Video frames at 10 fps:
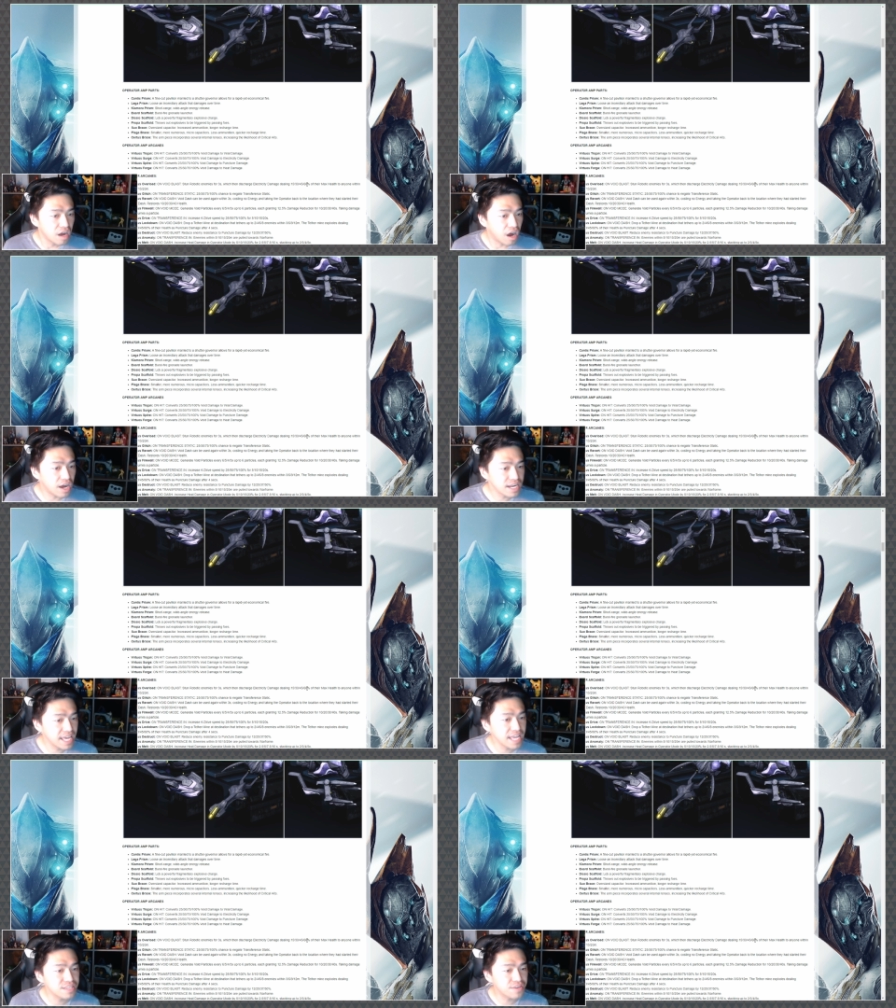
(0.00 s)
On
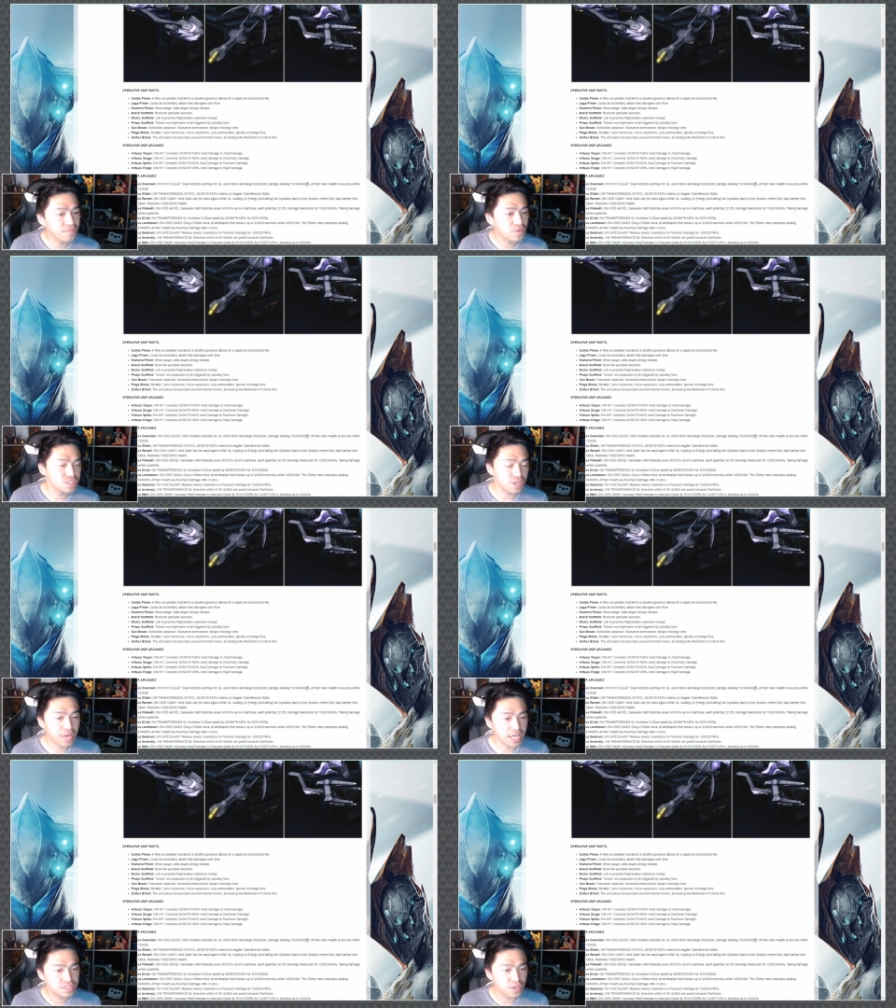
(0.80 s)
hit converts,
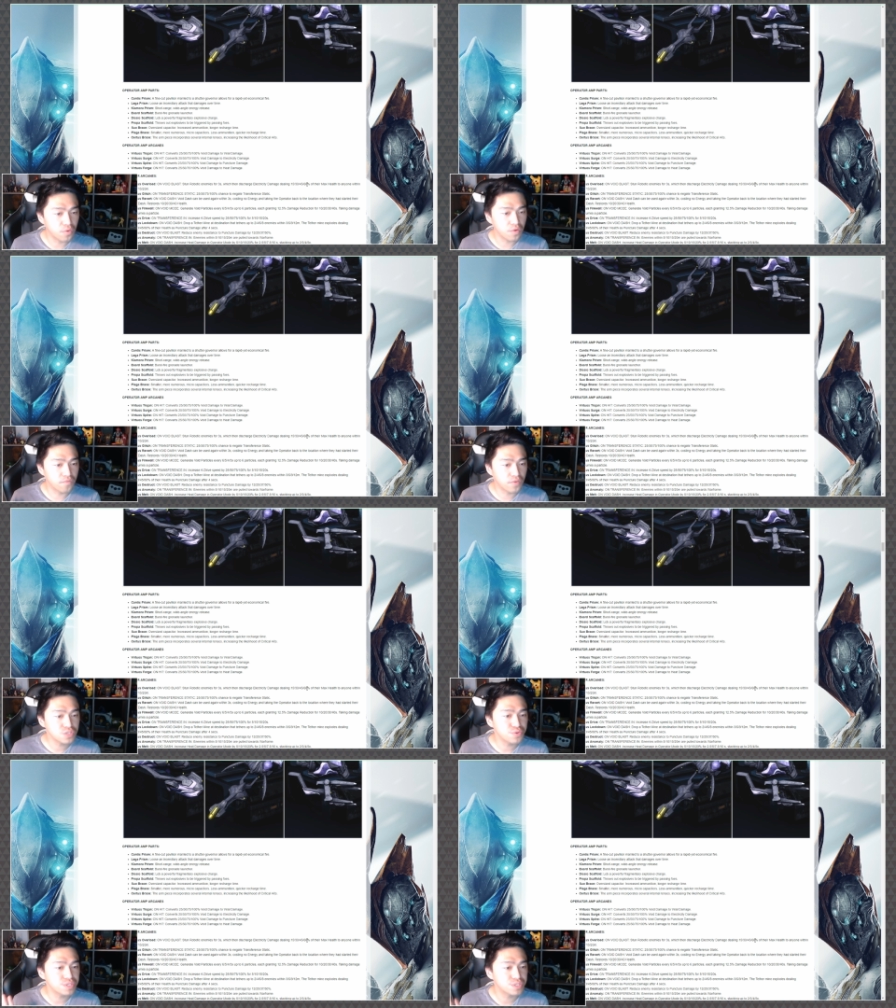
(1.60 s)
okay, so
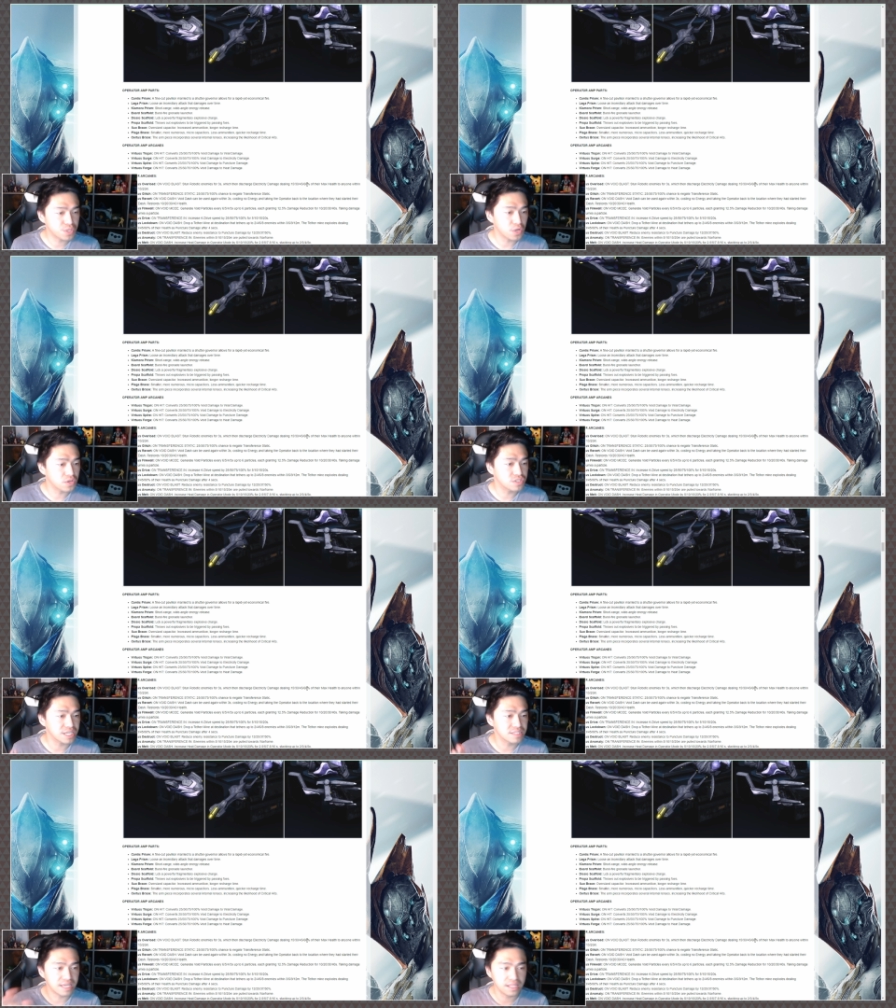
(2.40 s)
Virtuous Surge
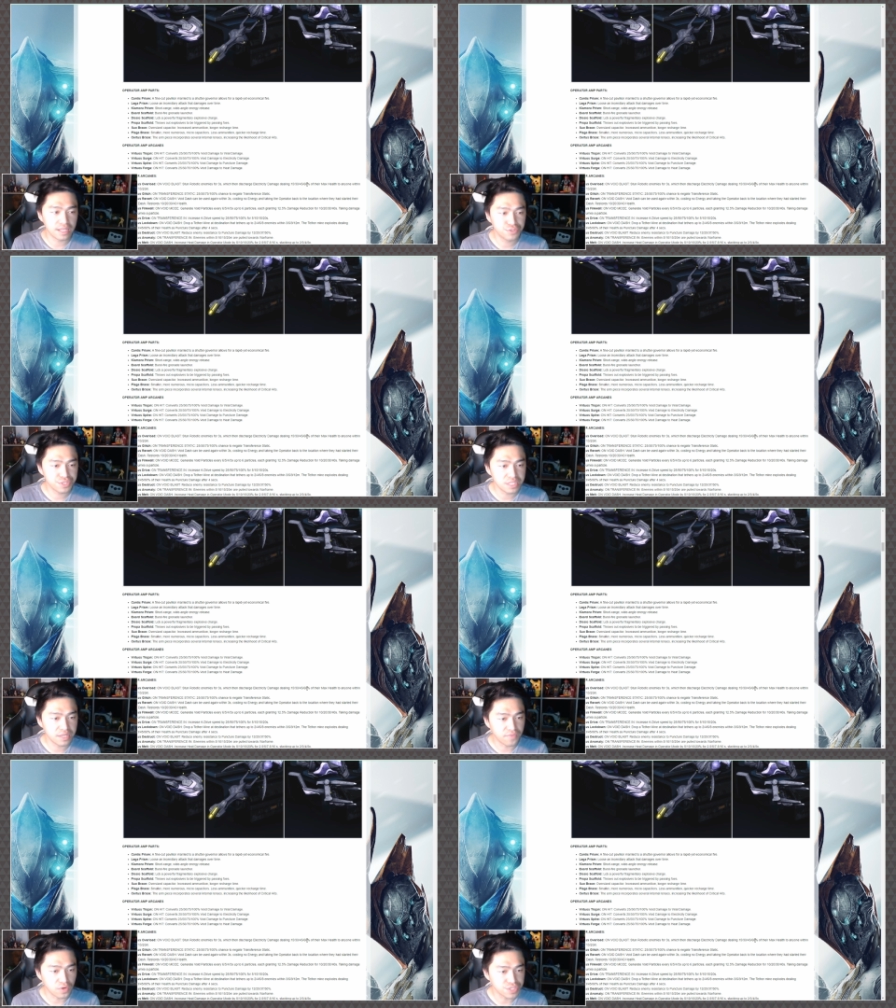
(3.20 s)
is the electricity
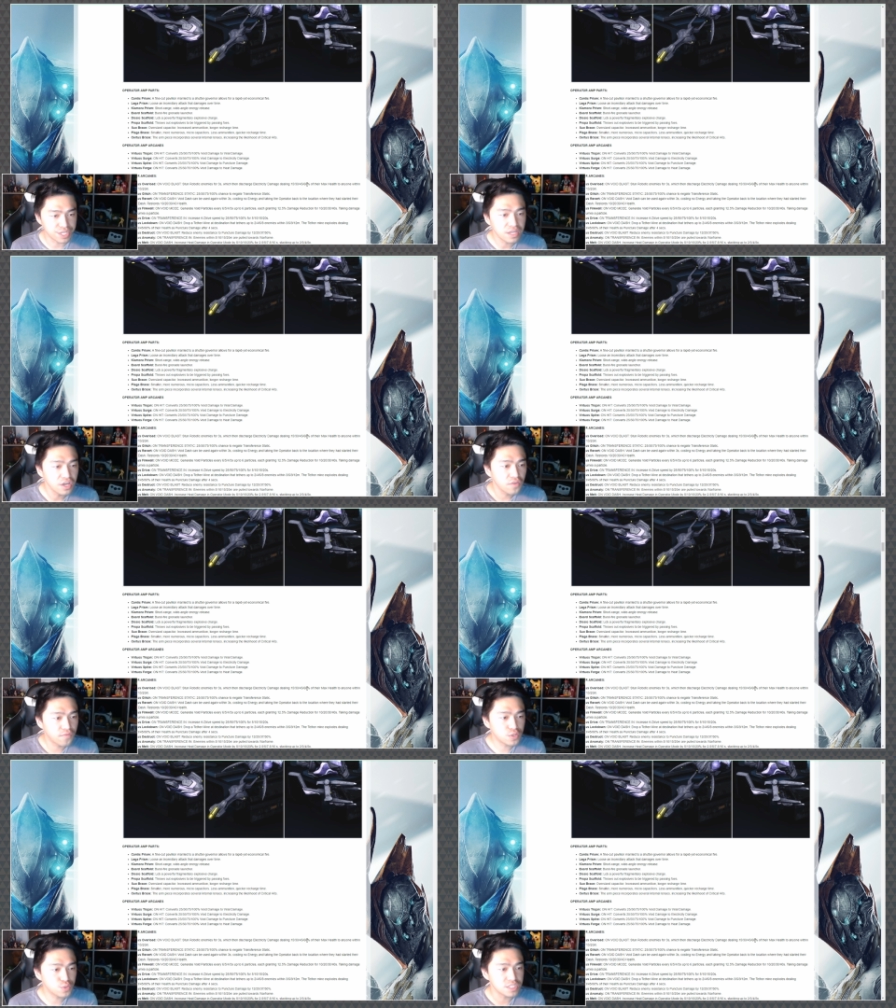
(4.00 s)
version,
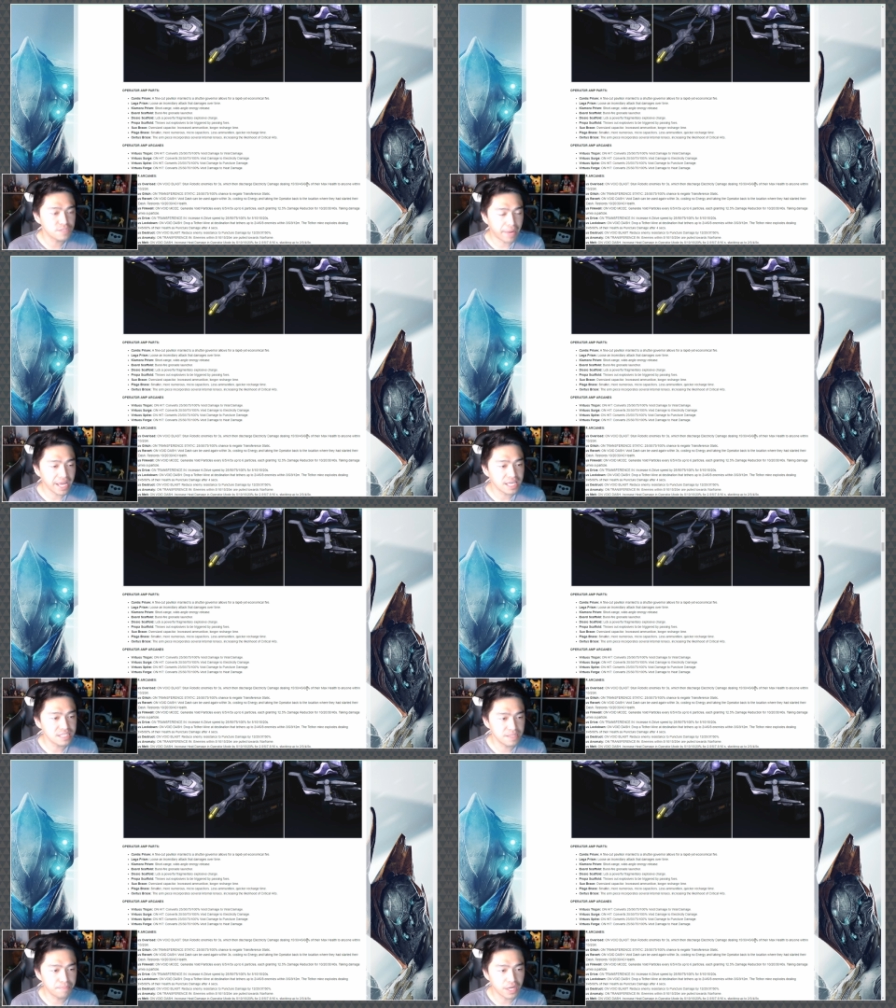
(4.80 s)
Virtuous Spike
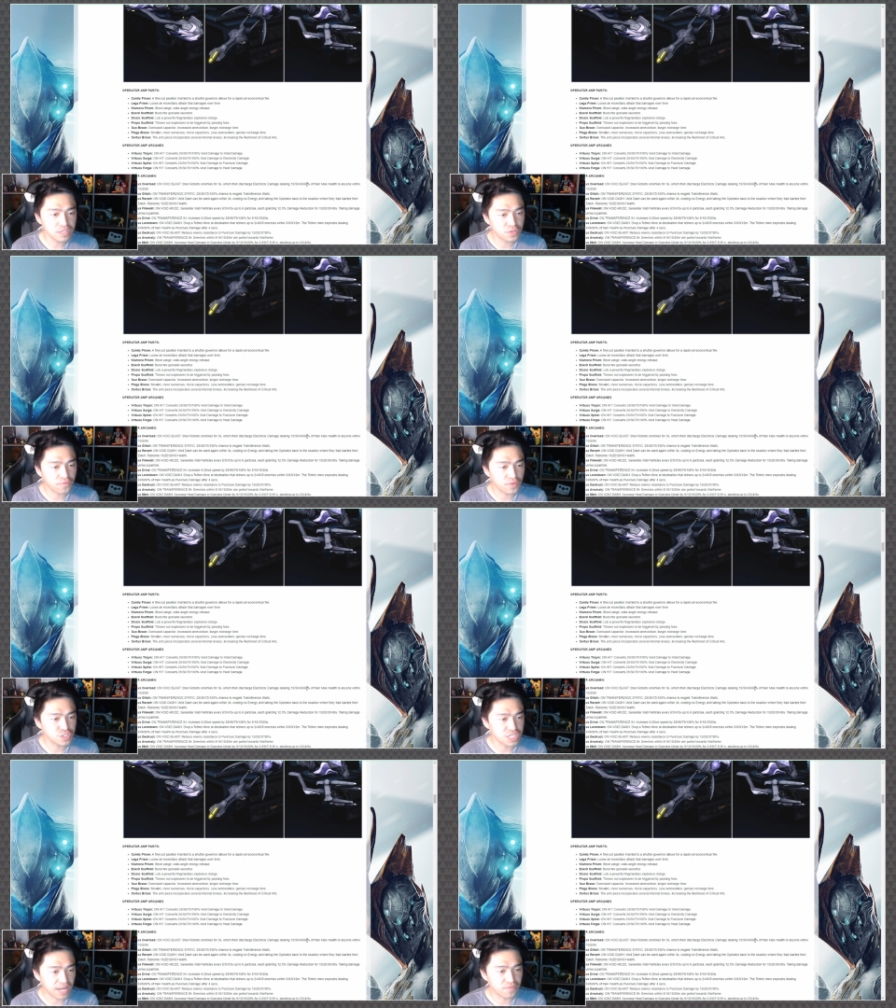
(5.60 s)
is the puncture
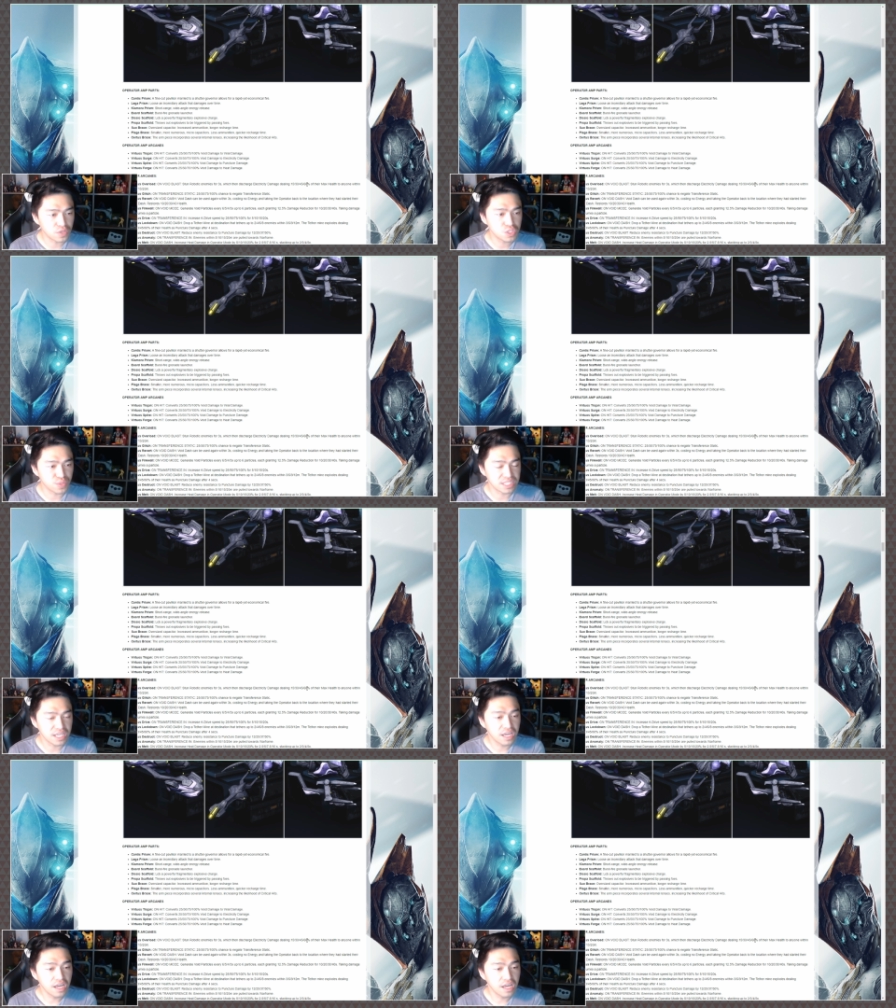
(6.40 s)
version, and Virtuous